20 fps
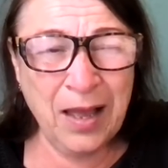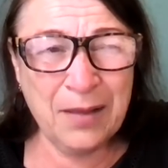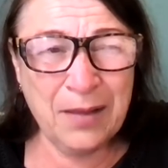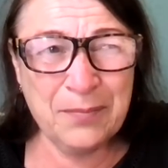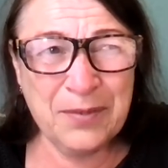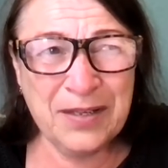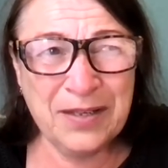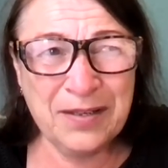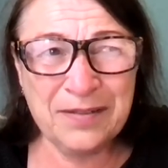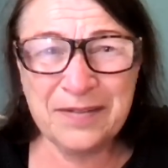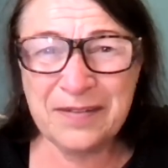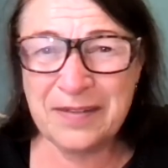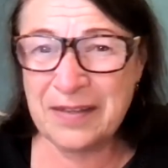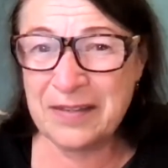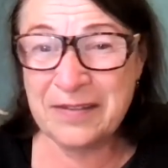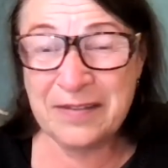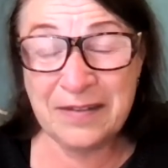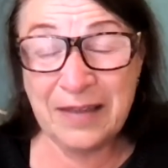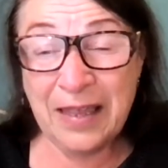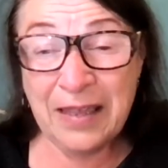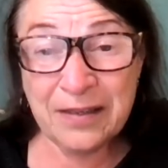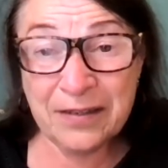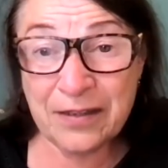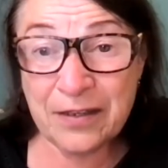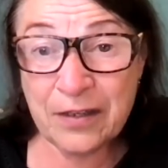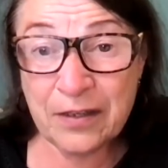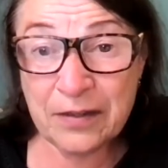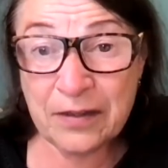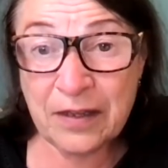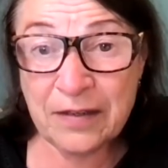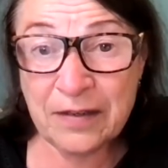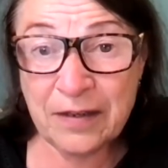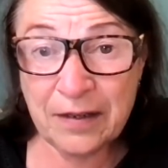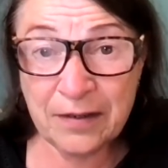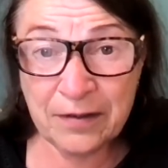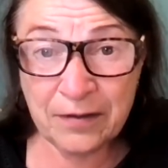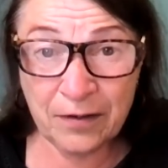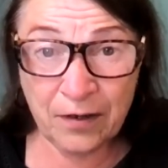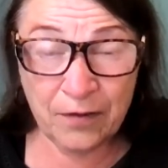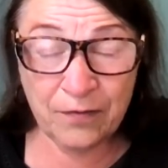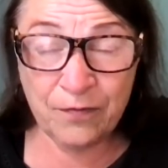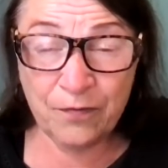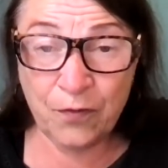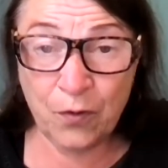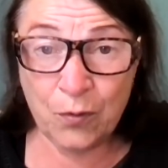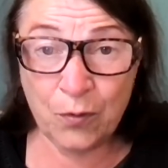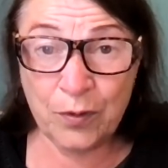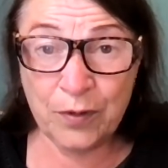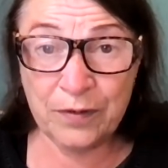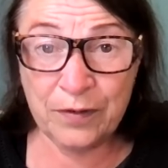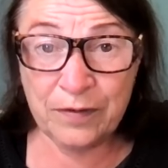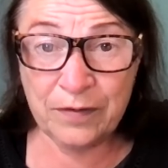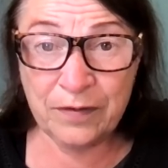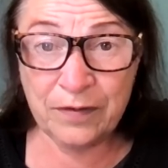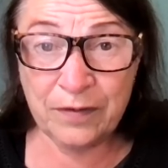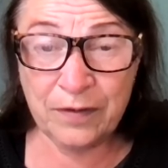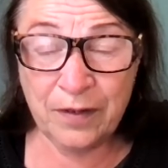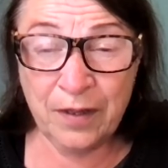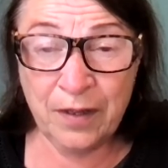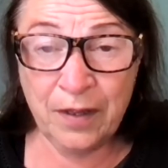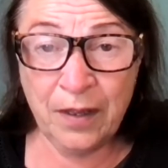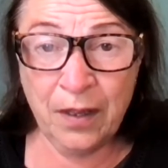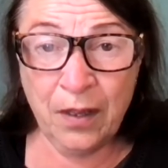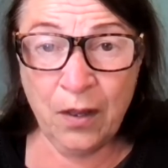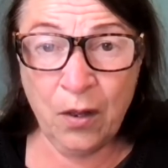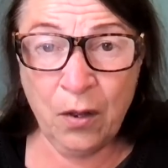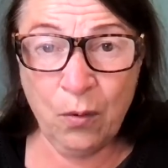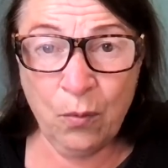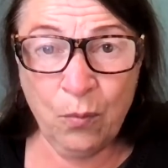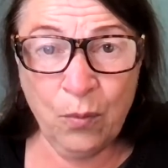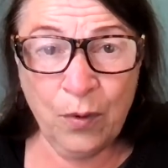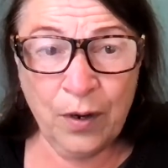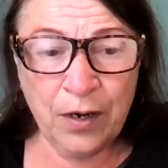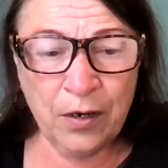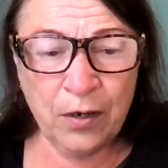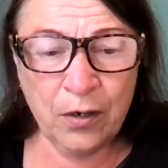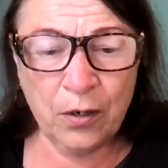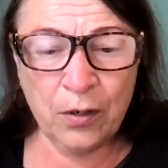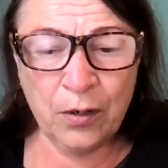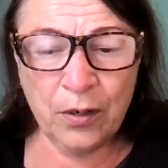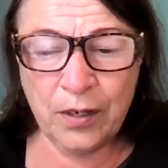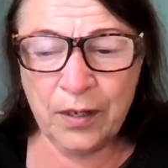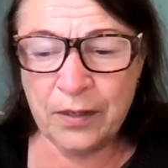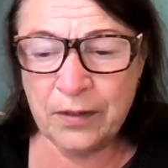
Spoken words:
because it's that they take enough focus where